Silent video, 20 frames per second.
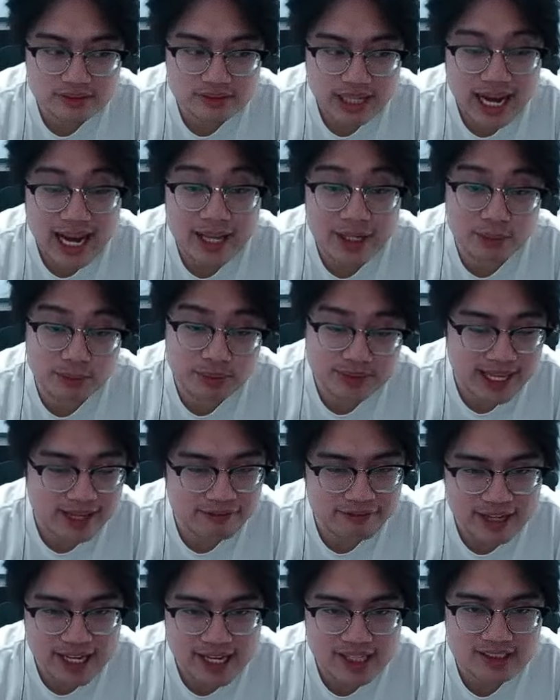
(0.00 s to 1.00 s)
items that
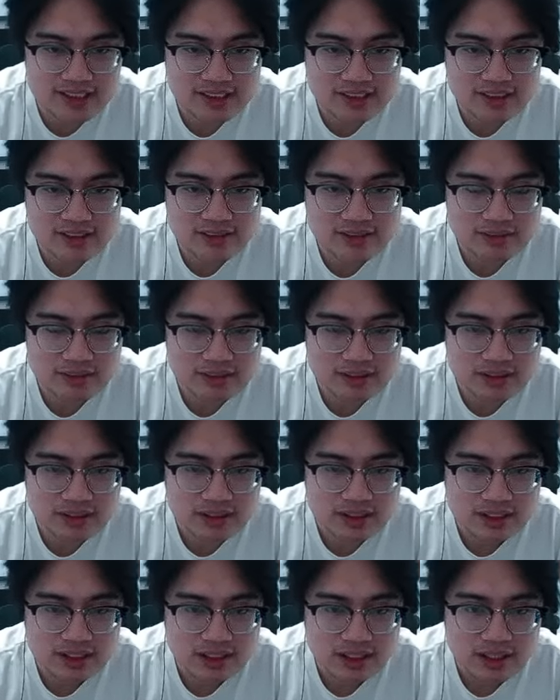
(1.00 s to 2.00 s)
fast.
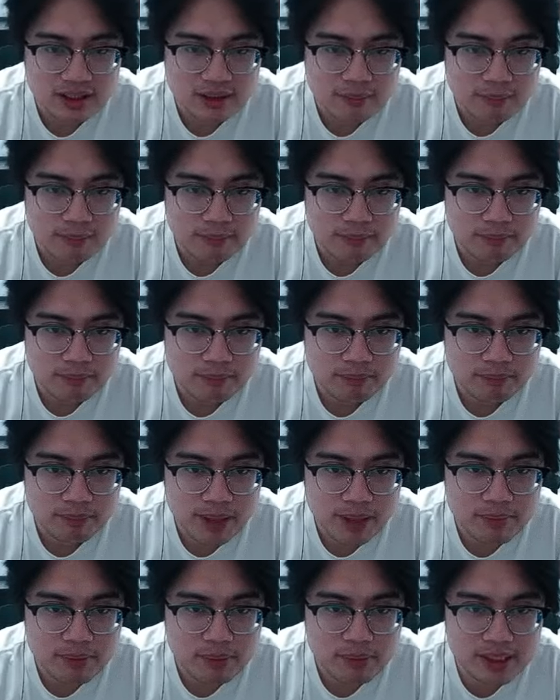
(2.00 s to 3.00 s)

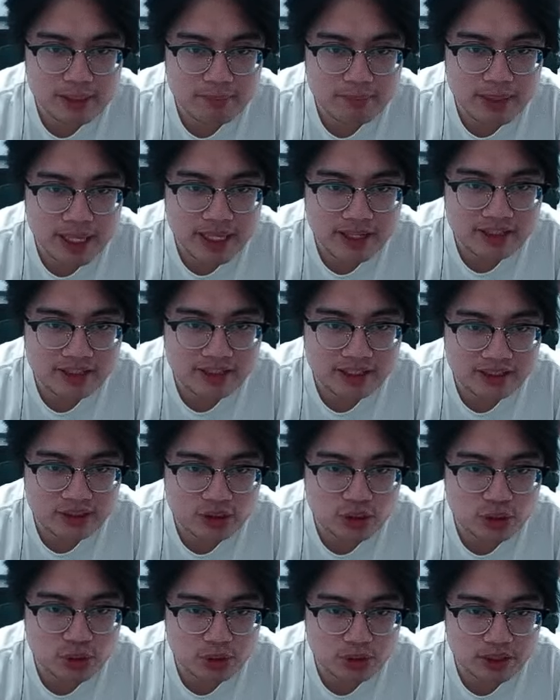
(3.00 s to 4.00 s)
Probably better than
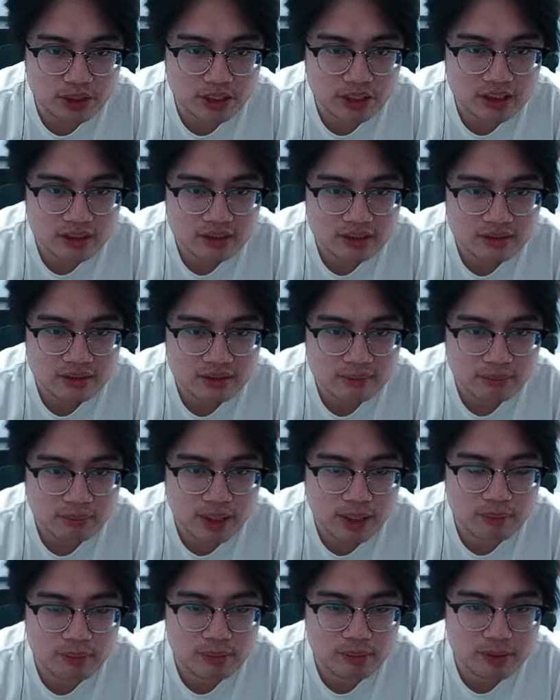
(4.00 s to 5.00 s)
Yodora.
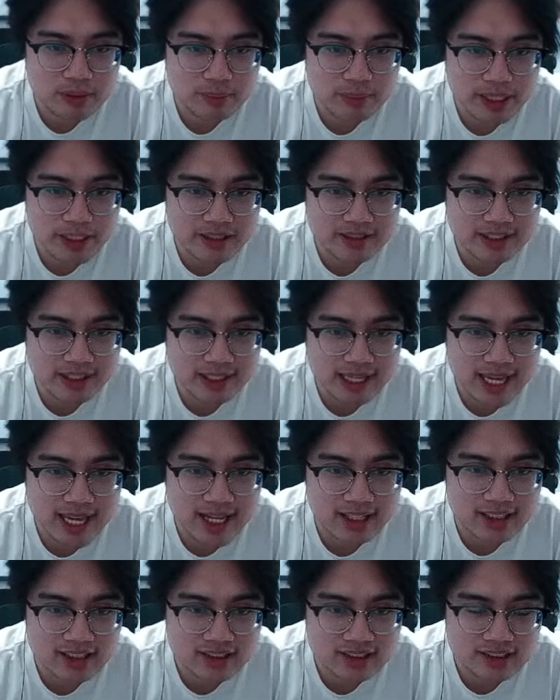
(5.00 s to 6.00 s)
Probably better than
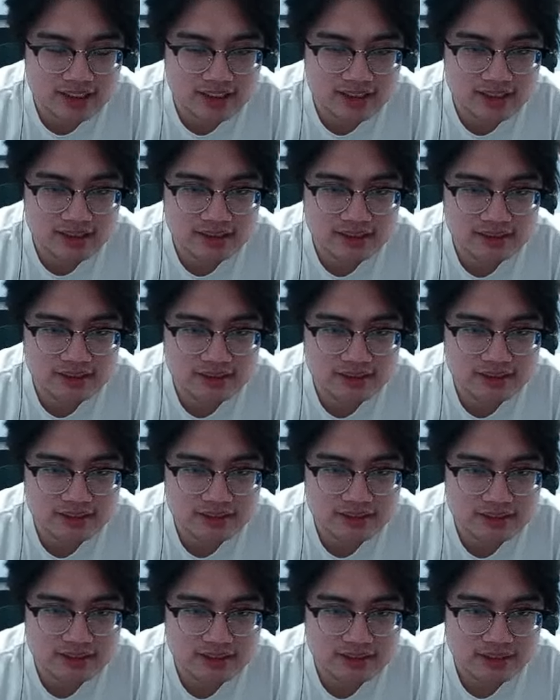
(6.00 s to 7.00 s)
Alice.
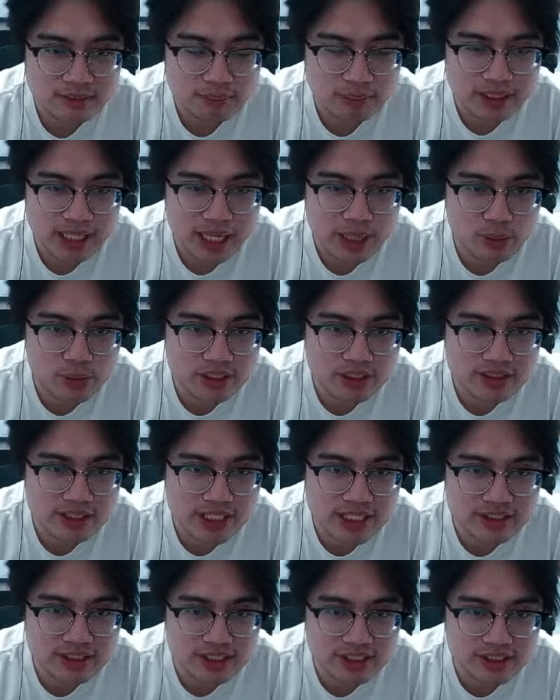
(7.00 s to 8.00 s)
But I wouldn't
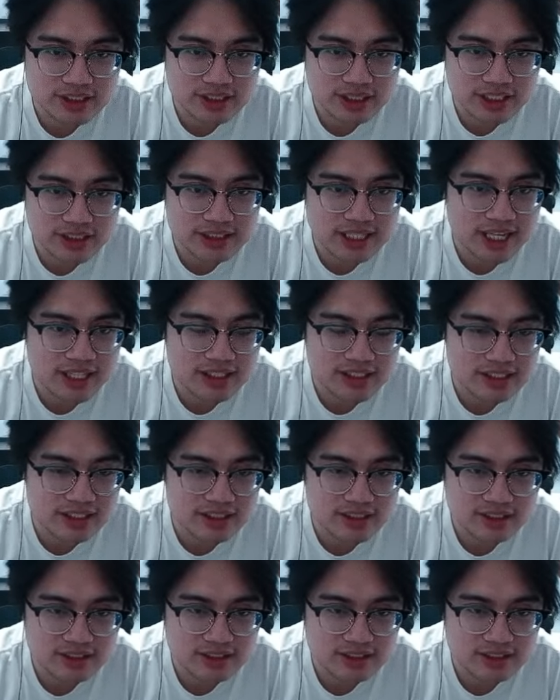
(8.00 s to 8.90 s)
say he's A tier.